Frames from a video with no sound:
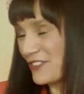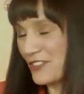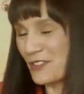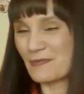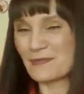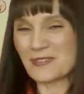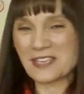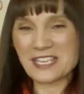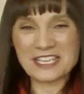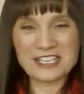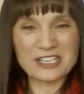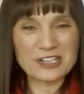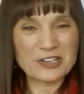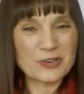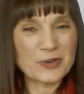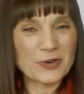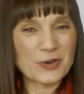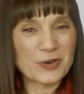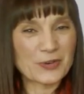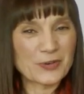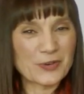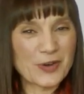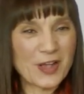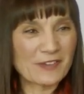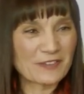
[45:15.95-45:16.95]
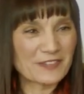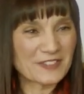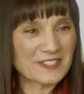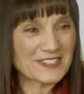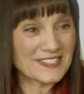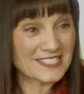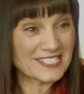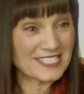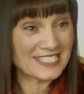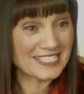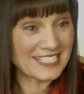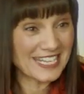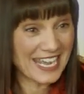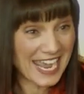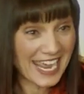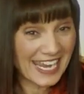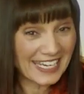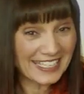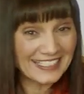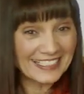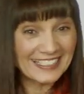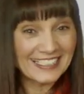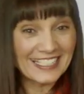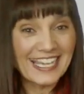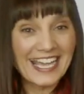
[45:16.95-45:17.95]
for being in Corner Office
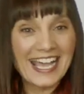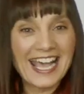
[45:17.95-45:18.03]
today.